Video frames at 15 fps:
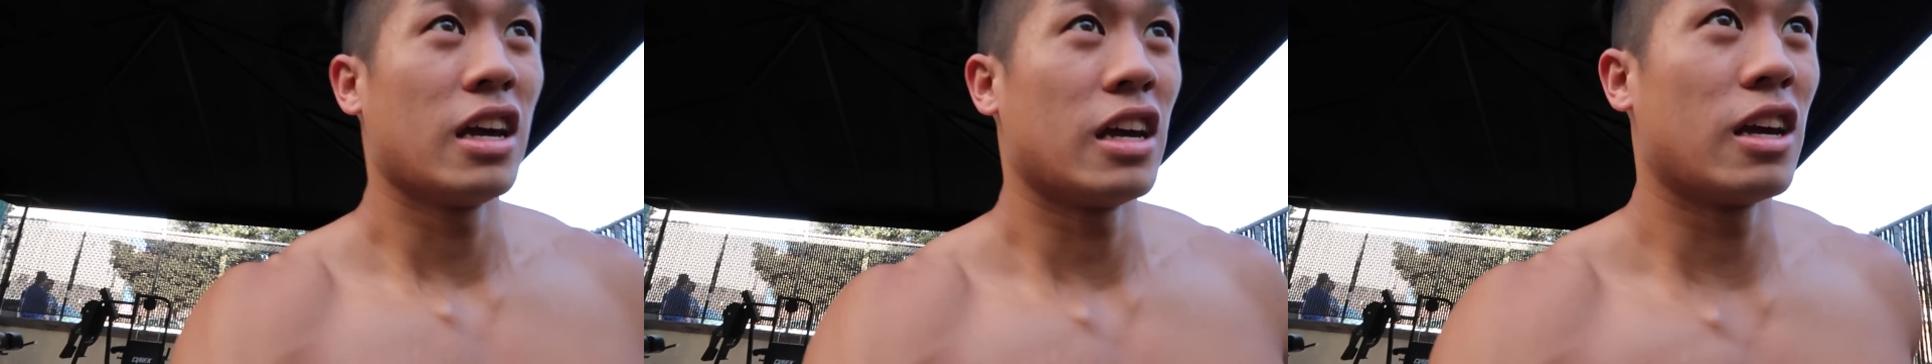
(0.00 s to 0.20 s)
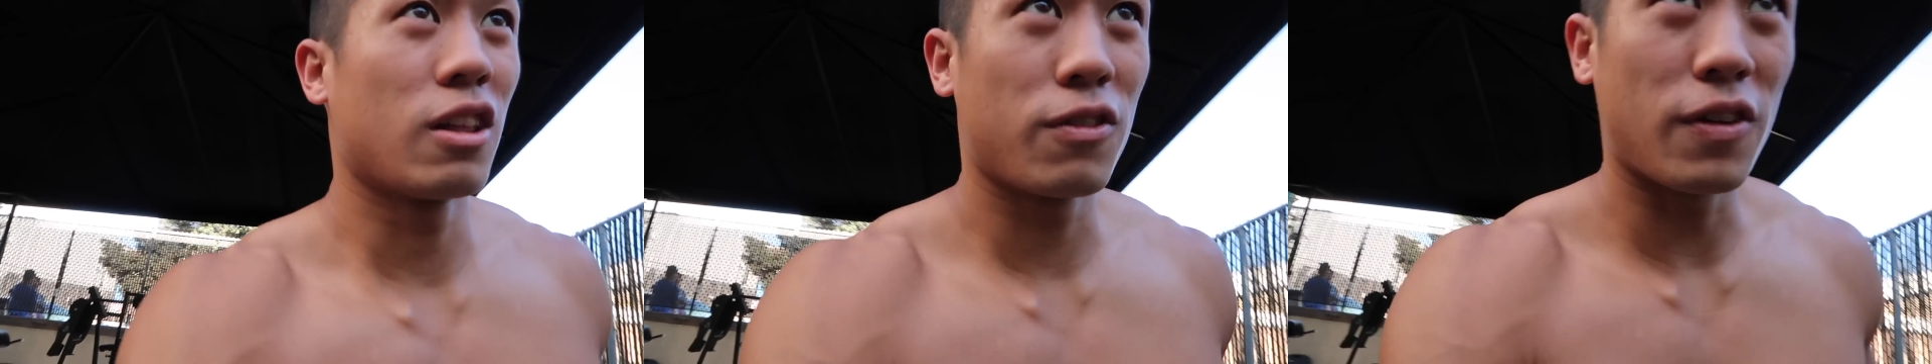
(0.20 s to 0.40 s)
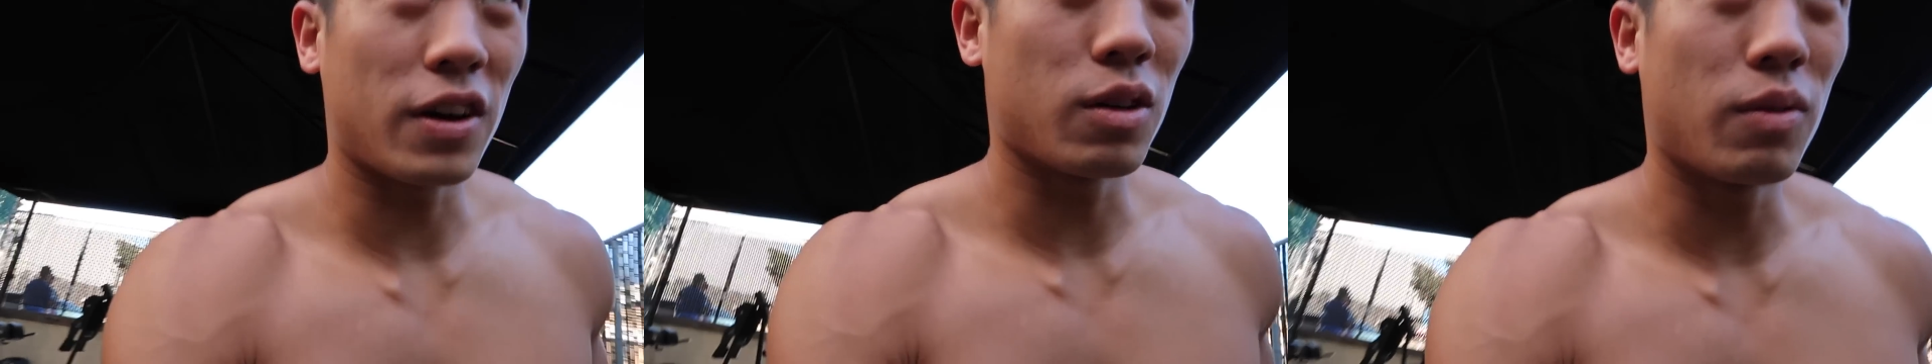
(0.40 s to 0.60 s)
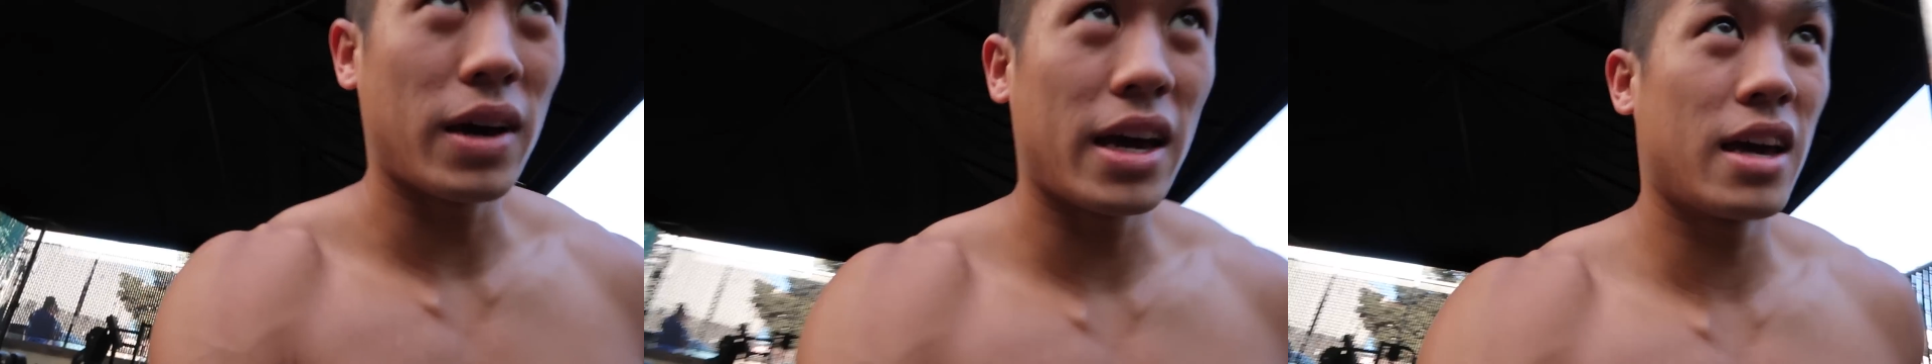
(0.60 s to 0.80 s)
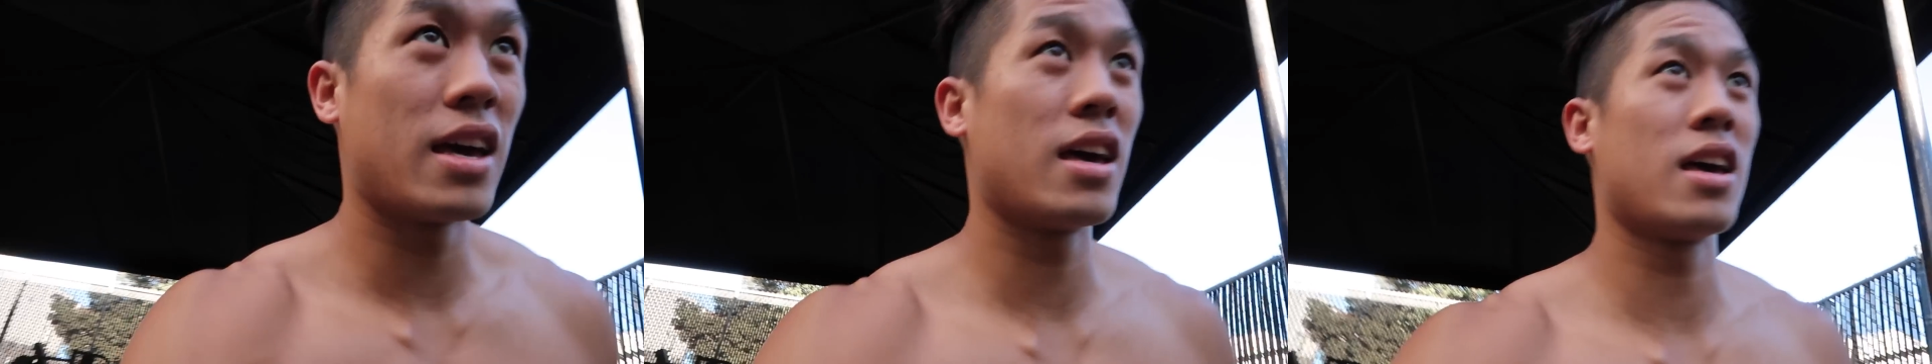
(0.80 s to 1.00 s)
Either fucking
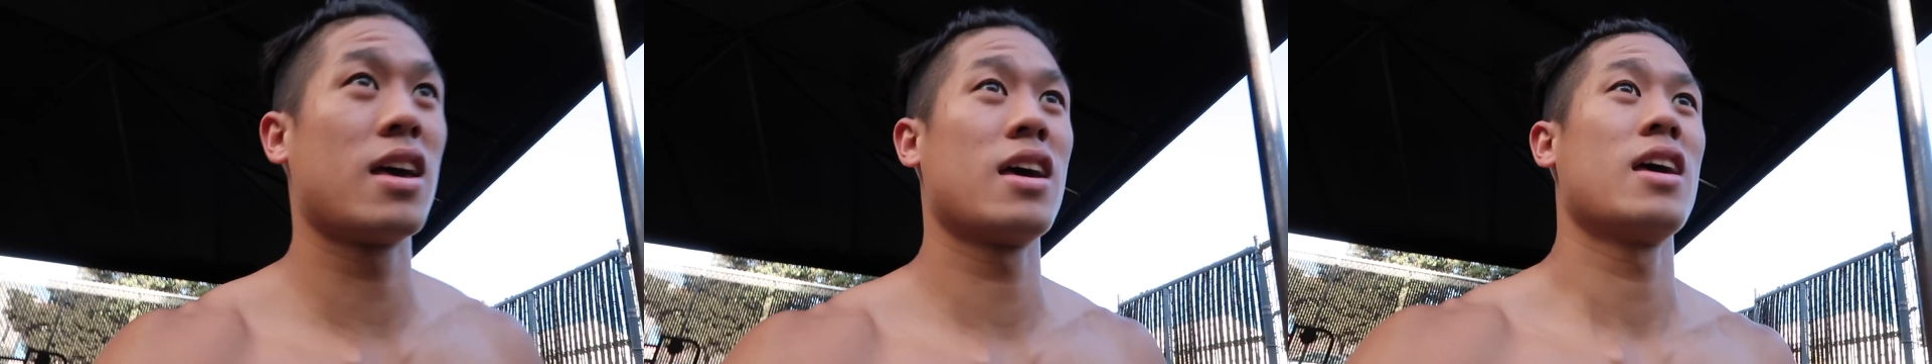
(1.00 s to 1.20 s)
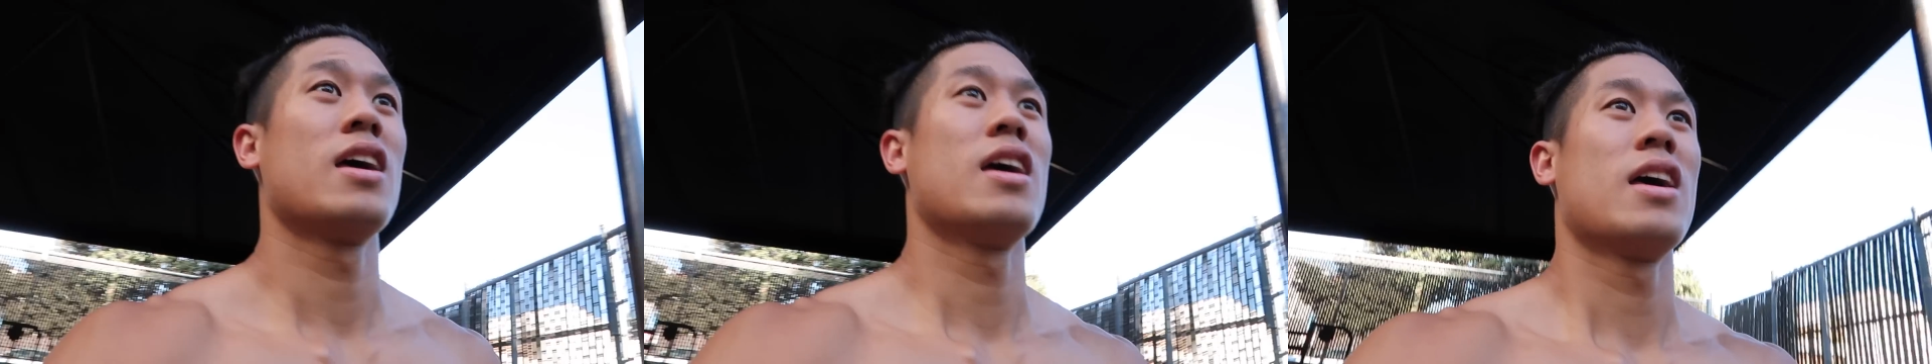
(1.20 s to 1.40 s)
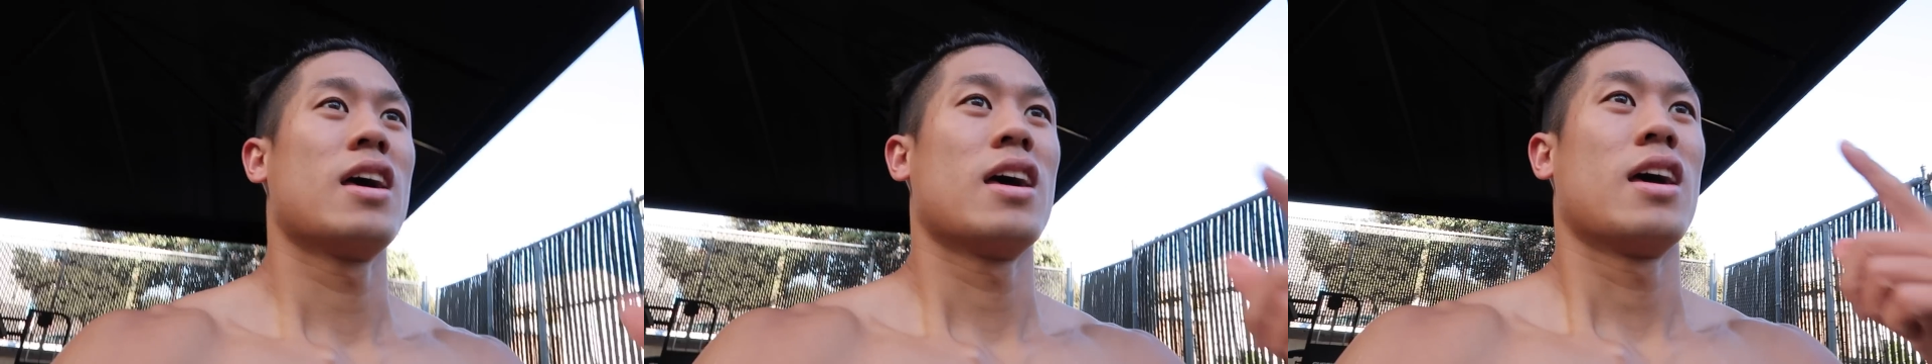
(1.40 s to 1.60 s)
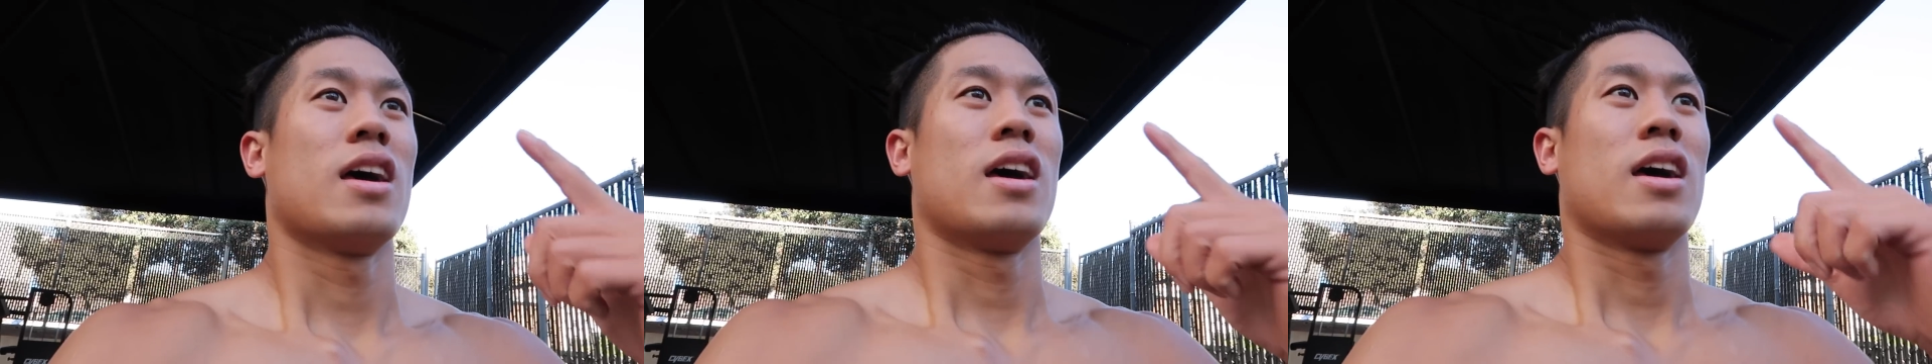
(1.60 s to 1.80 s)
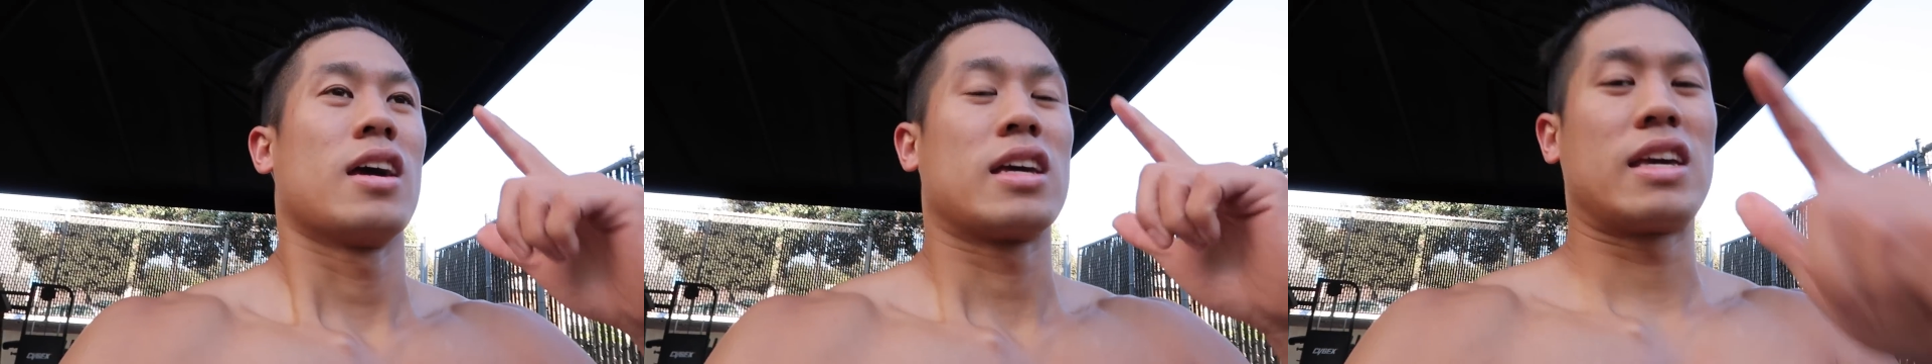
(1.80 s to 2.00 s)
way,
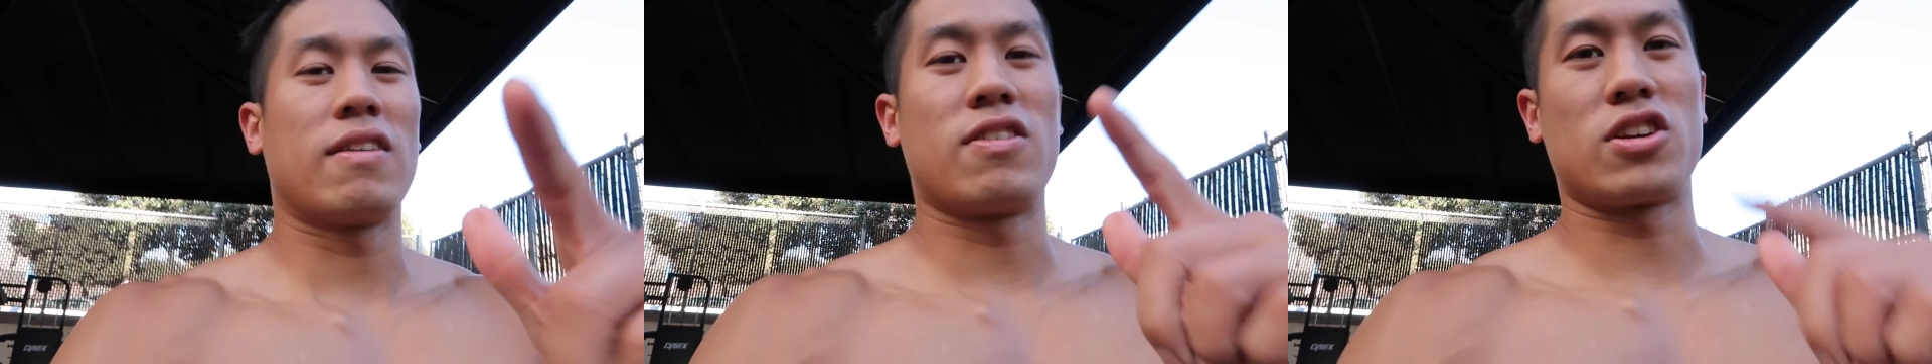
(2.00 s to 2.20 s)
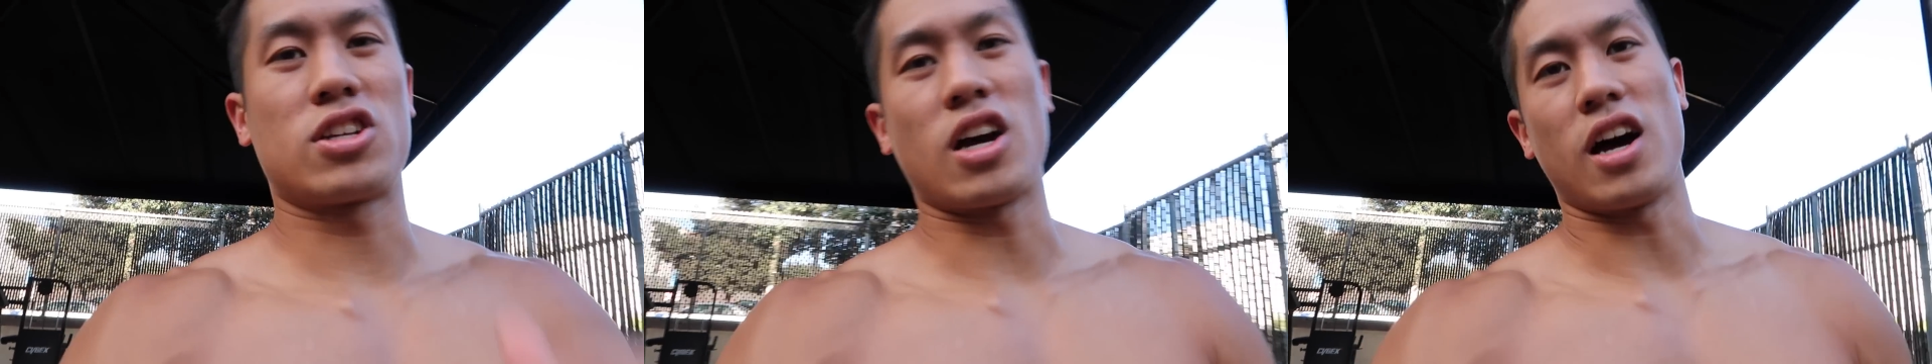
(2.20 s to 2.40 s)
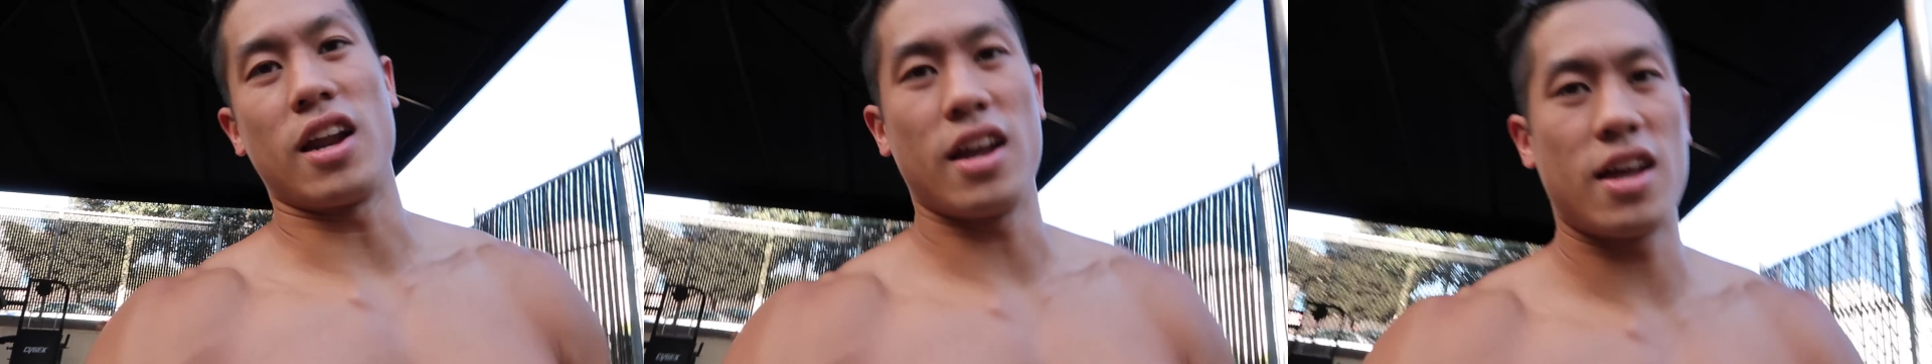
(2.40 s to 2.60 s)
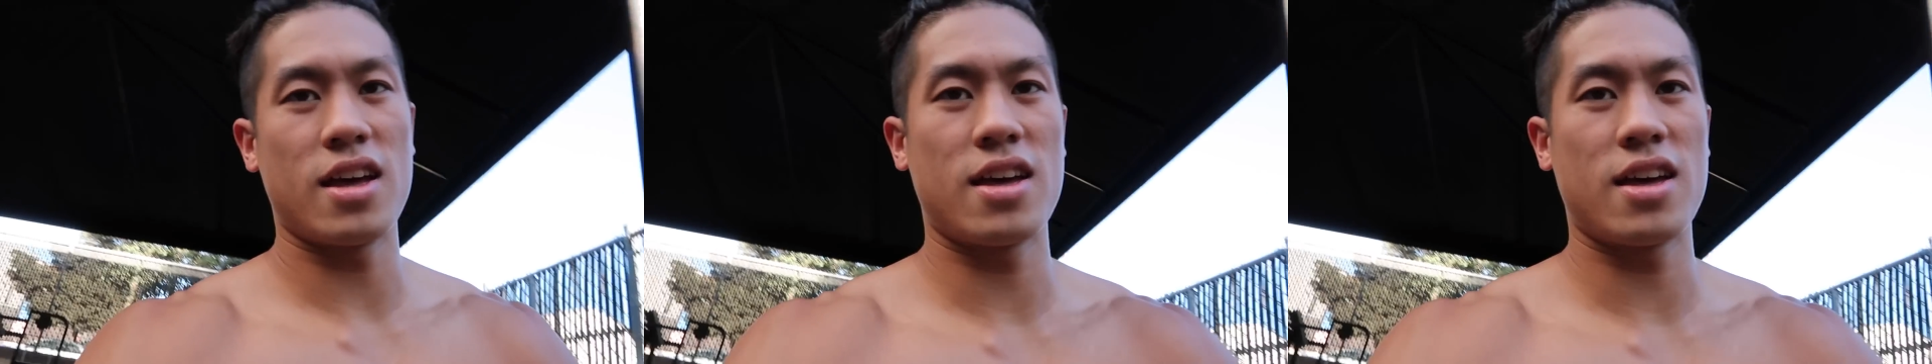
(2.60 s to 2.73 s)
give it a shot.